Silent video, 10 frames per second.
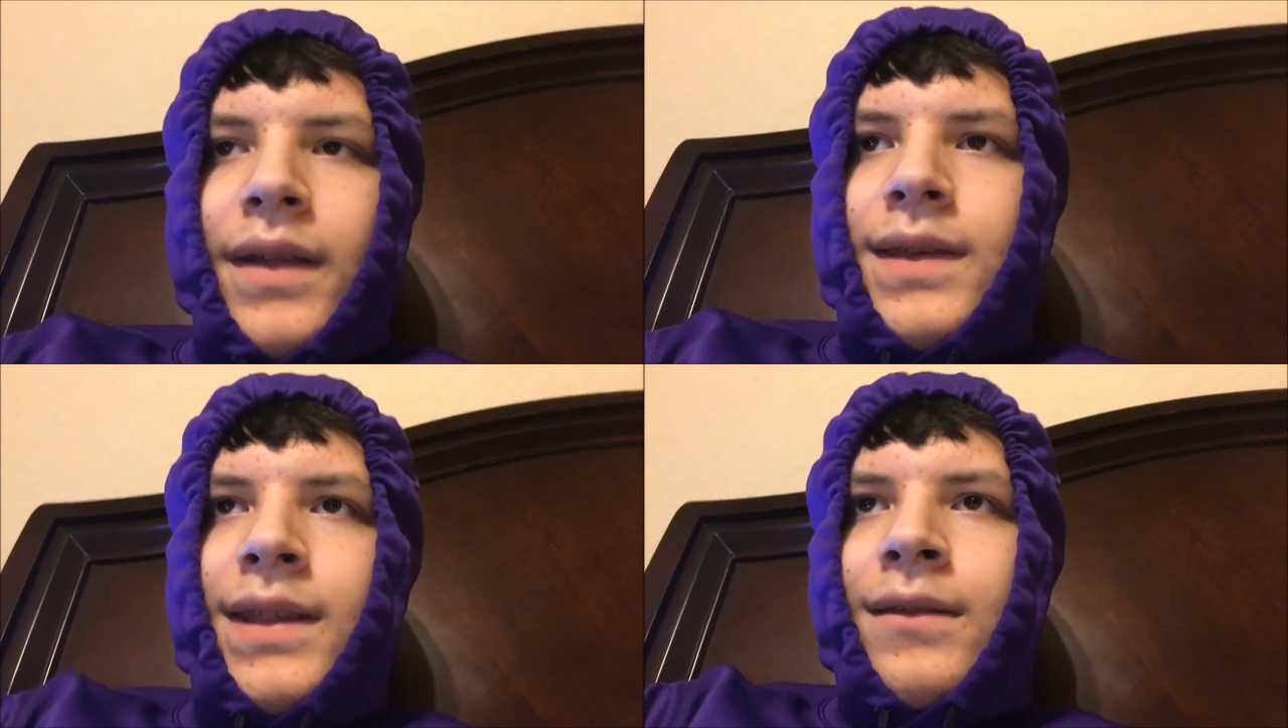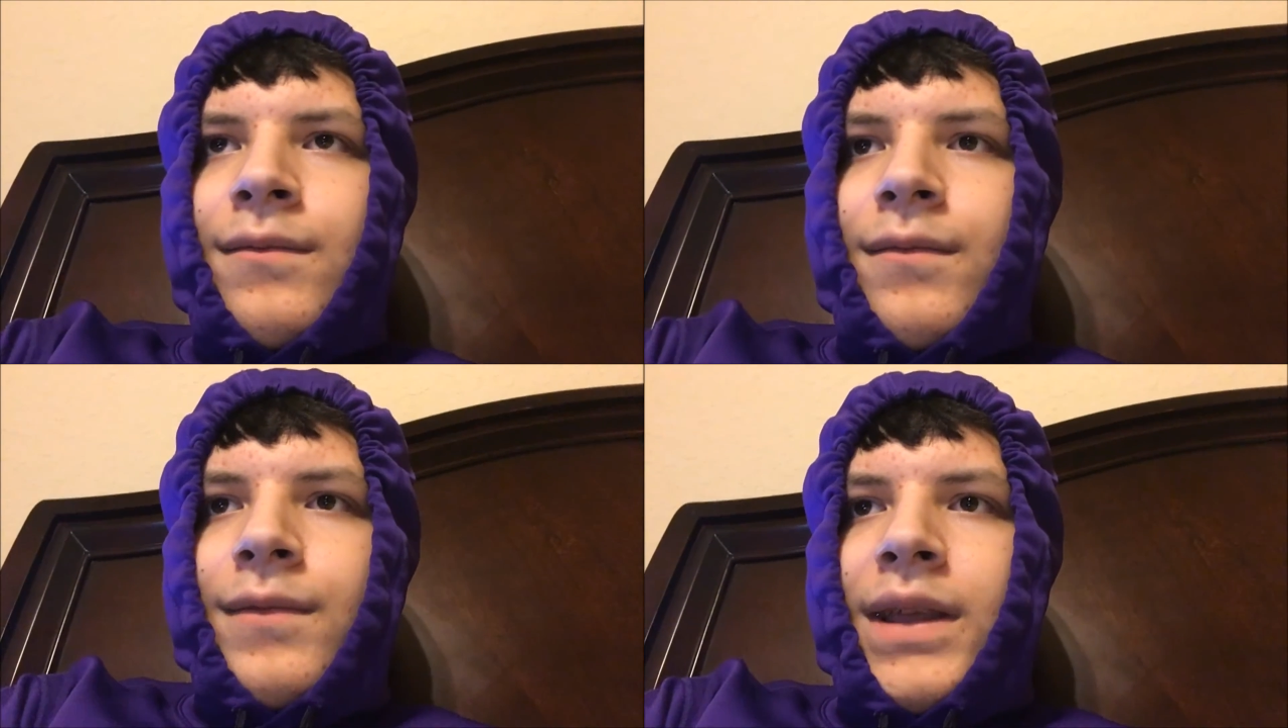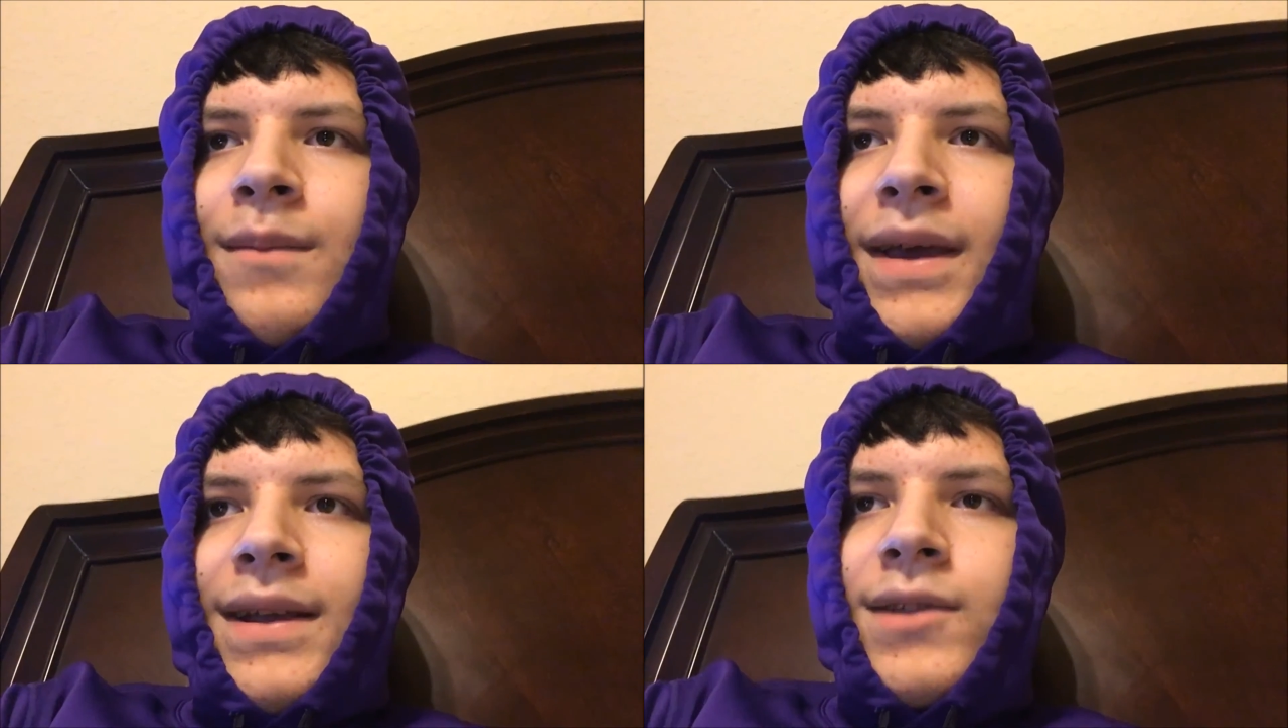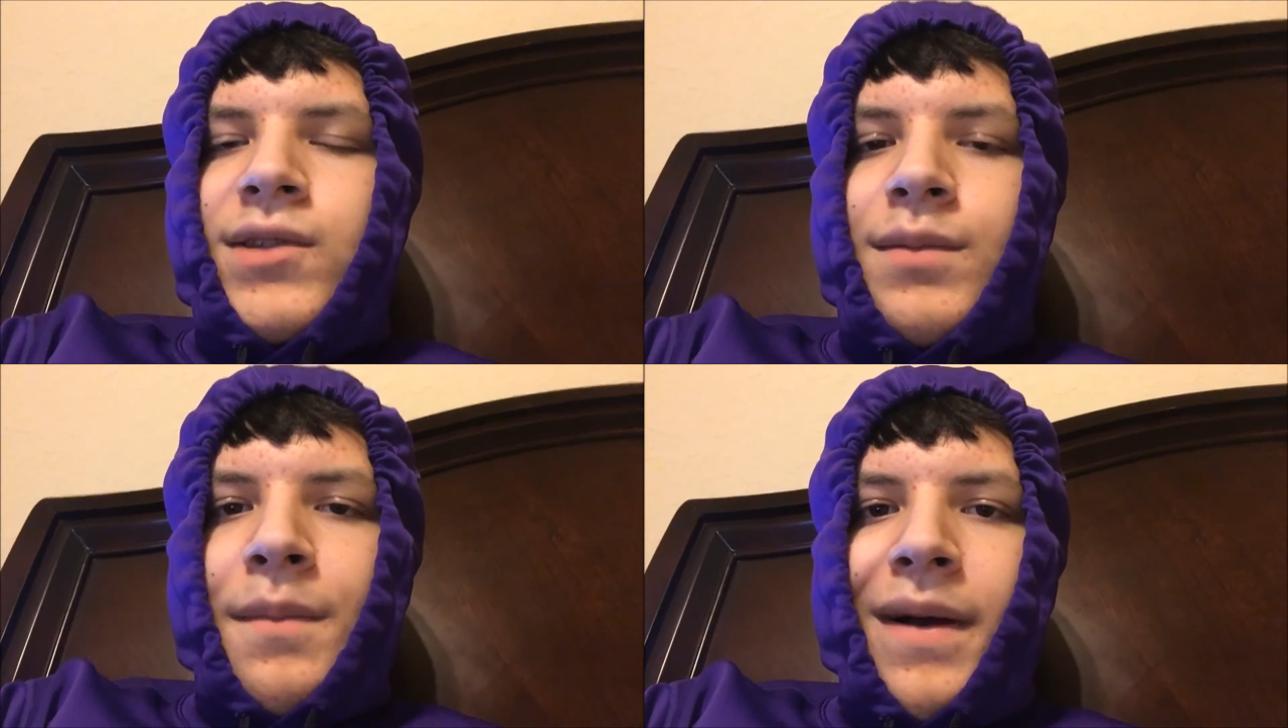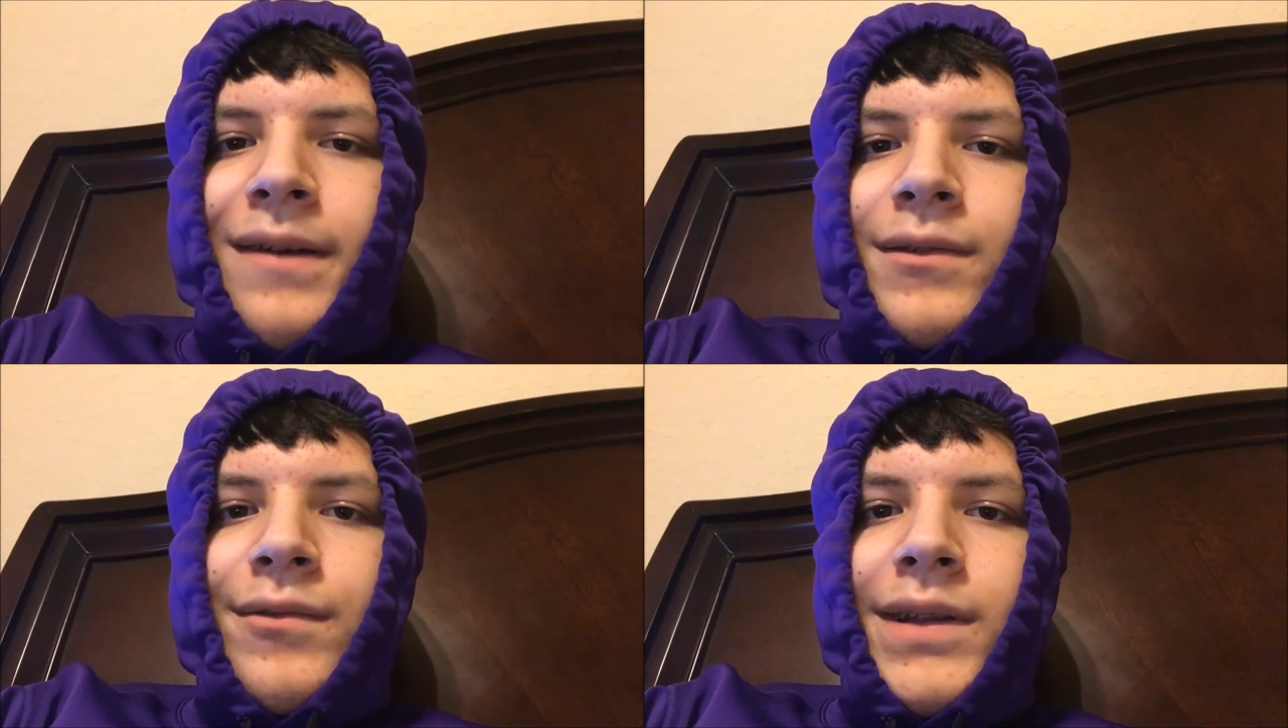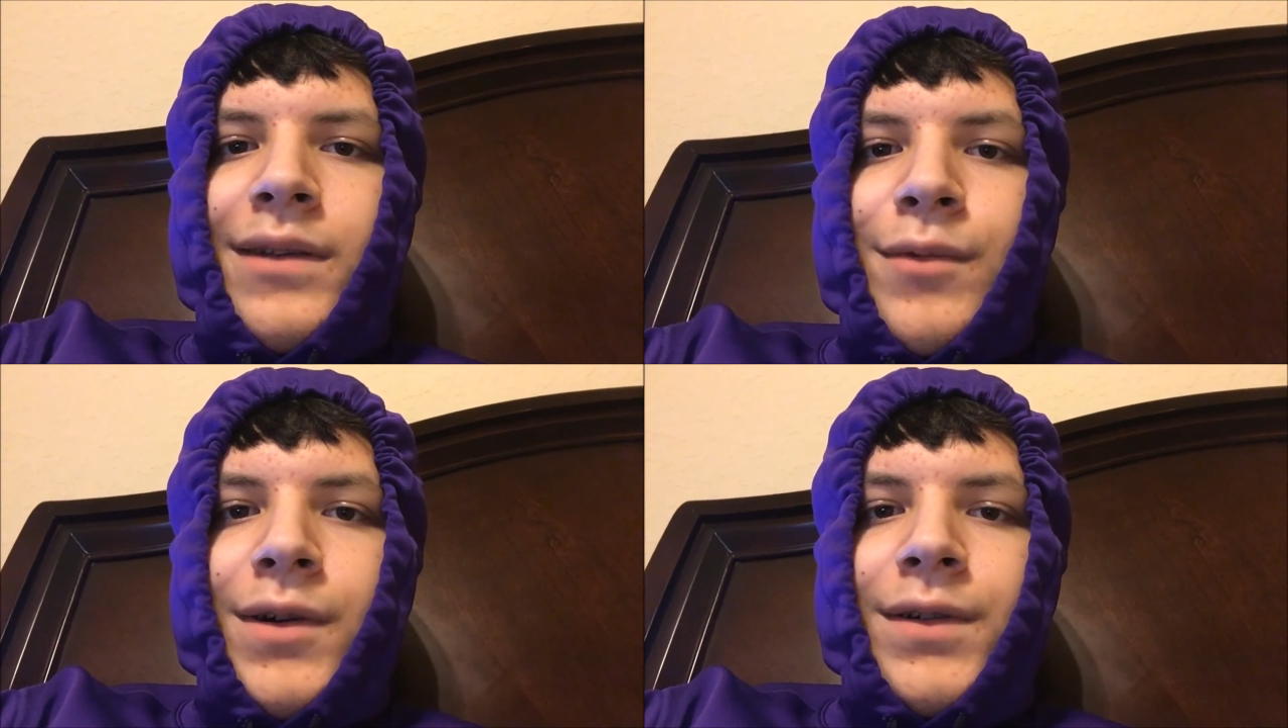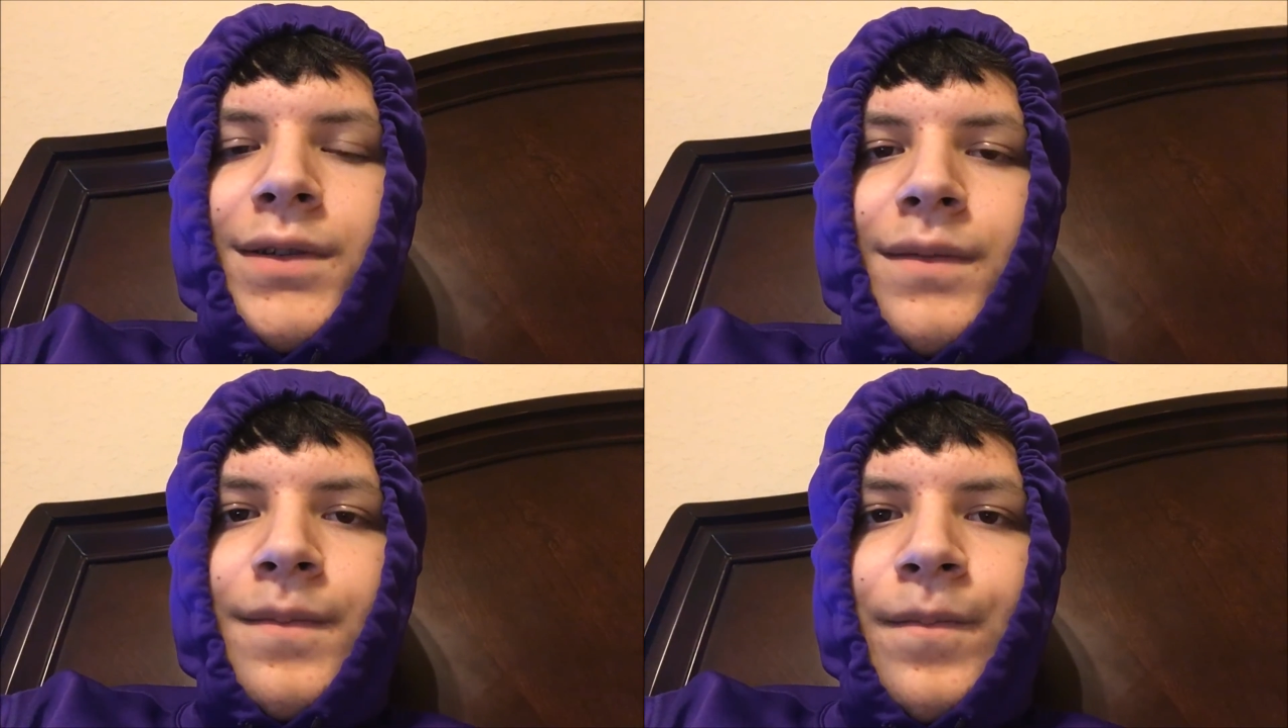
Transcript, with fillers: then when they made Super Mario 3D World,